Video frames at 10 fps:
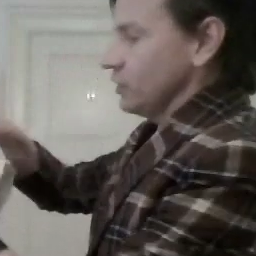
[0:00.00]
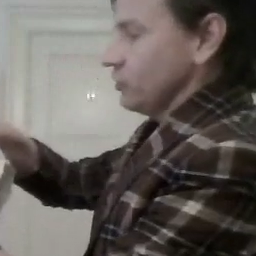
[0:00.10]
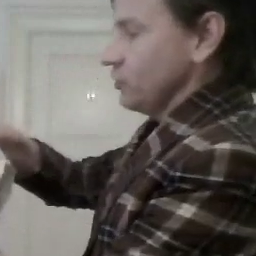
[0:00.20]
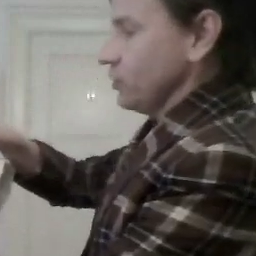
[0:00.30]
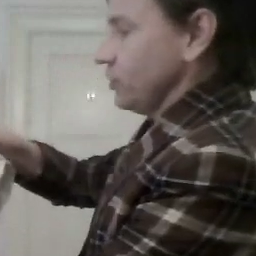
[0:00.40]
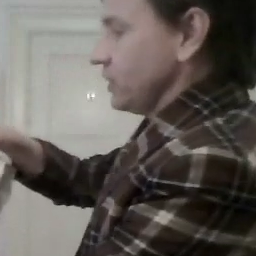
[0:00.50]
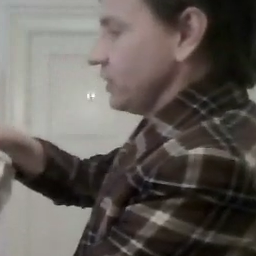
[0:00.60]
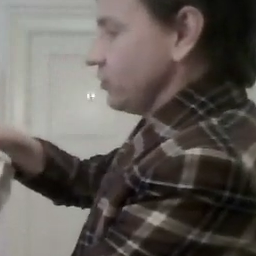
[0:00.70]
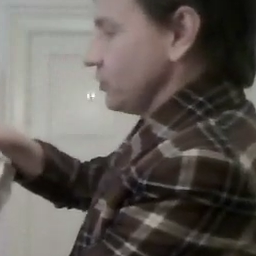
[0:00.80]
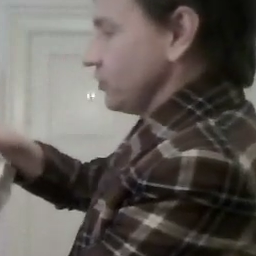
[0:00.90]
So I
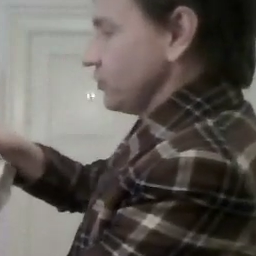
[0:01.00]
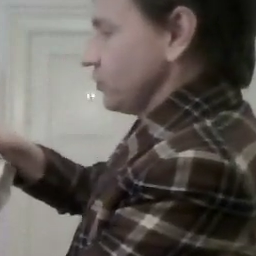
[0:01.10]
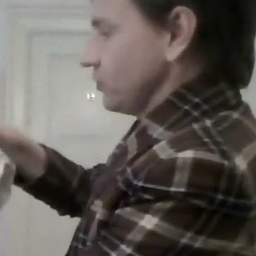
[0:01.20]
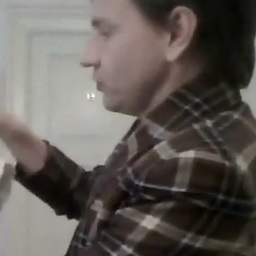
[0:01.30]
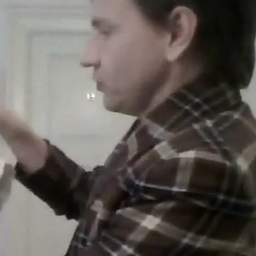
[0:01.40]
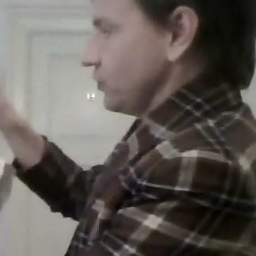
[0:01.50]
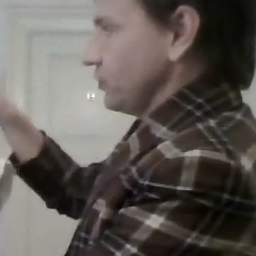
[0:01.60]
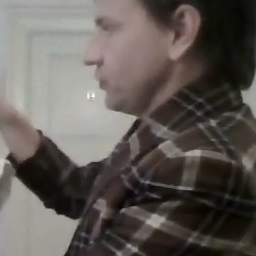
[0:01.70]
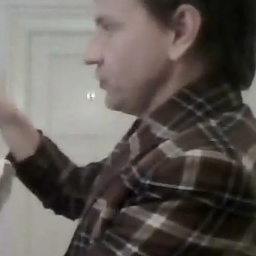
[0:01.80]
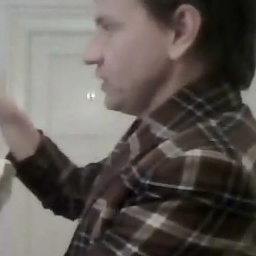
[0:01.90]
just
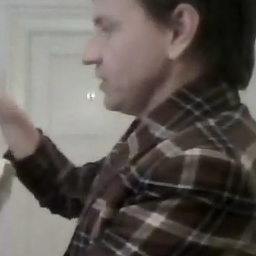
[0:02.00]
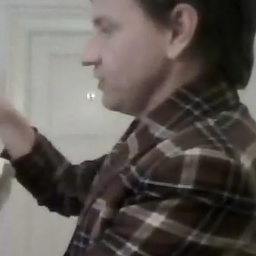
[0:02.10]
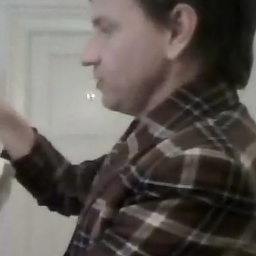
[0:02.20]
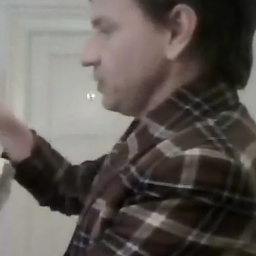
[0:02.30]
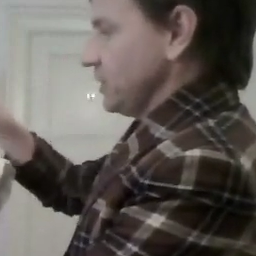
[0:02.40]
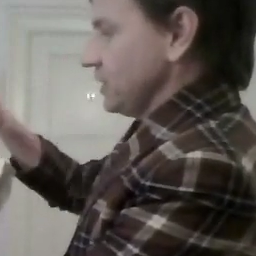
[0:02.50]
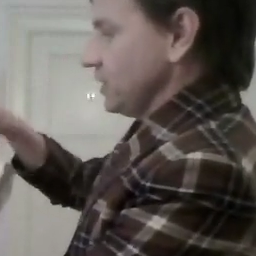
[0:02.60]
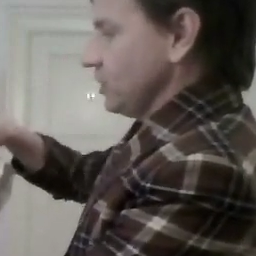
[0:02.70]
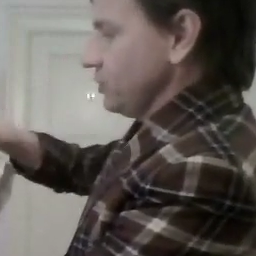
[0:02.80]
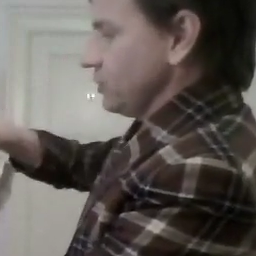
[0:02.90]
take this pin
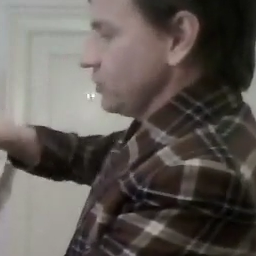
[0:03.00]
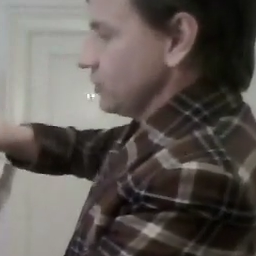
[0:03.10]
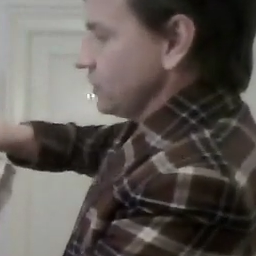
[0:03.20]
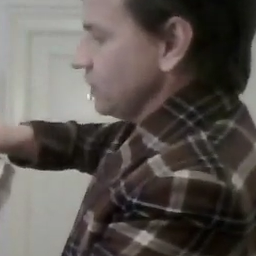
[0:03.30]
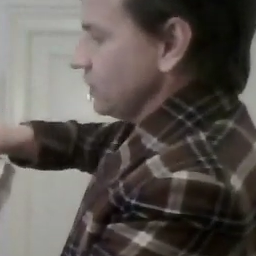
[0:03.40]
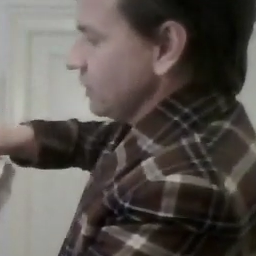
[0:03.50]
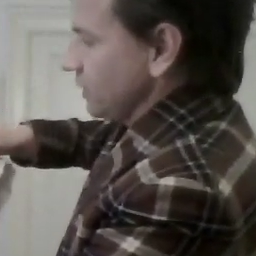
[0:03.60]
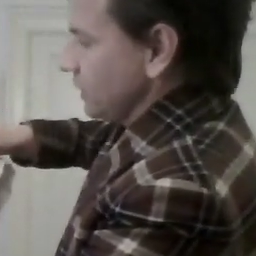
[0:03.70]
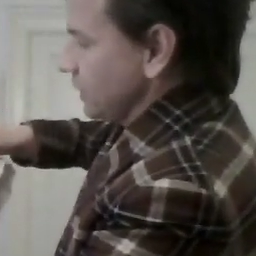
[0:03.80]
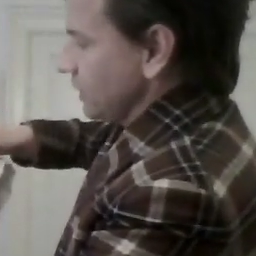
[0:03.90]
out.
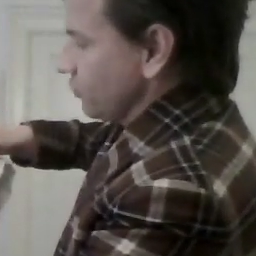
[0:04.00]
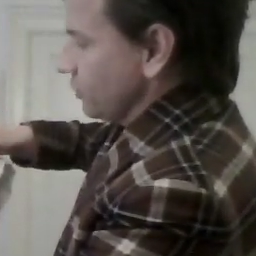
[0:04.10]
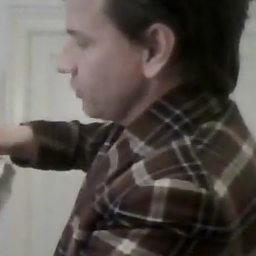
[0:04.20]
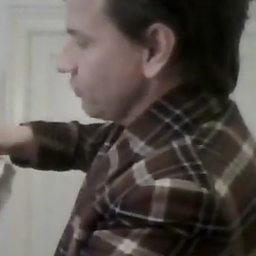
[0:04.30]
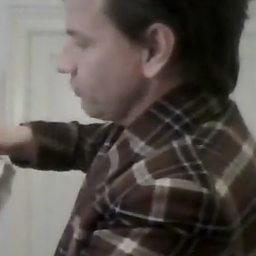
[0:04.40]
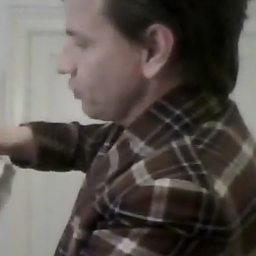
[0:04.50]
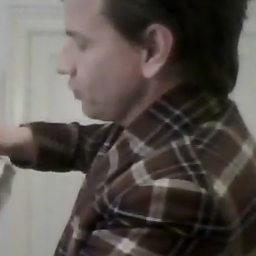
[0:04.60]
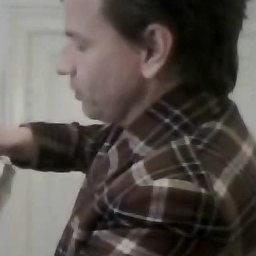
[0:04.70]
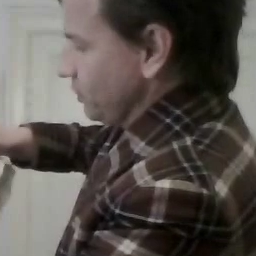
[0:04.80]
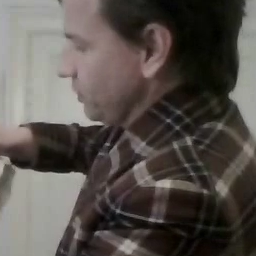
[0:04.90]
I
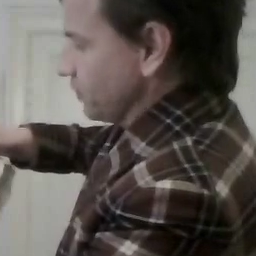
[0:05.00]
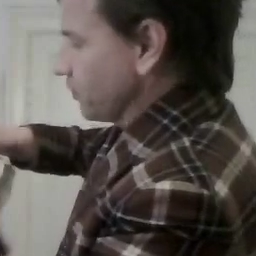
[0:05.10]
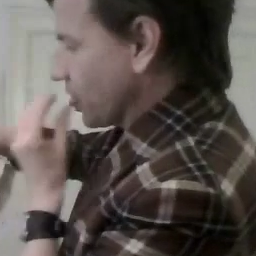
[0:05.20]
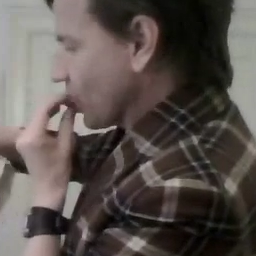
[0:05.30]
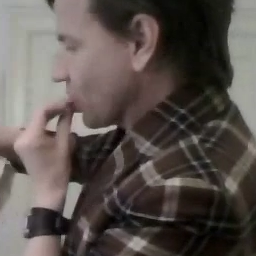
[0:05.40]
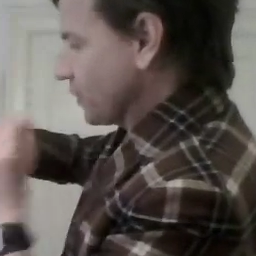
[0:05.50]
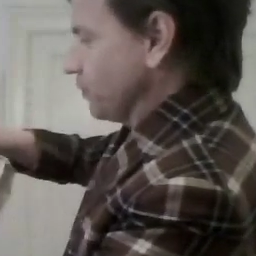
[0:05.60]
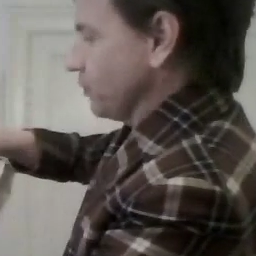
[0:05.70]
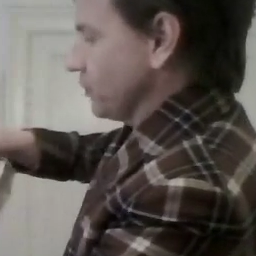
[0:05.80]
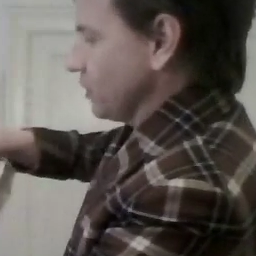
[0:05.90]
transform
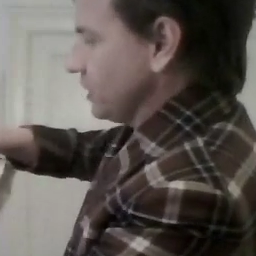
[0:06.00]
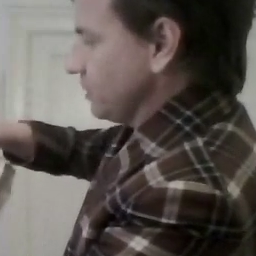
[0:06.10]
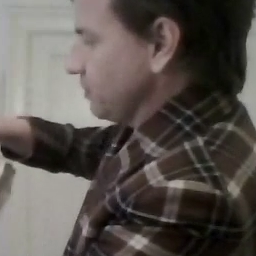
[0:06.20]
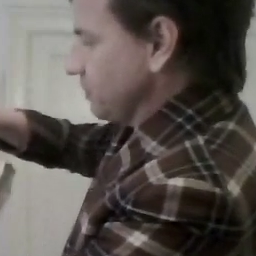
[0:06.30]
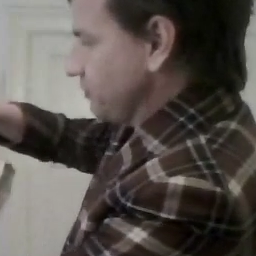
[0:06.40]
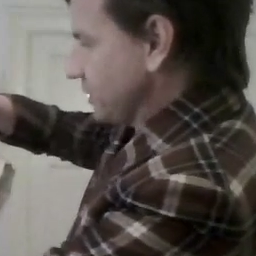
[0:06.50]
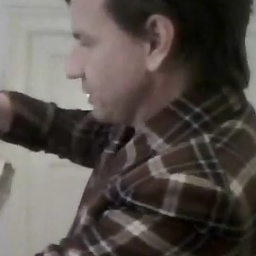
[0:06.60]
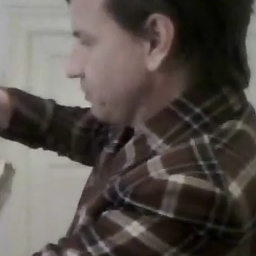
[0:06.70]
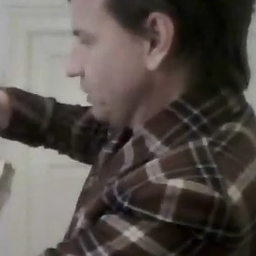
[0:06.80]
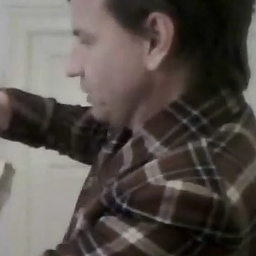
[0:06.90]
a little bit
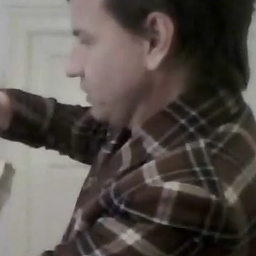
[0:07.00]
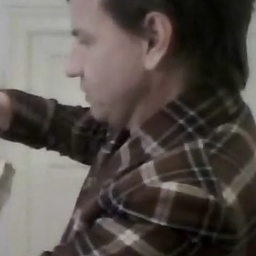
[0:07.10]
fabric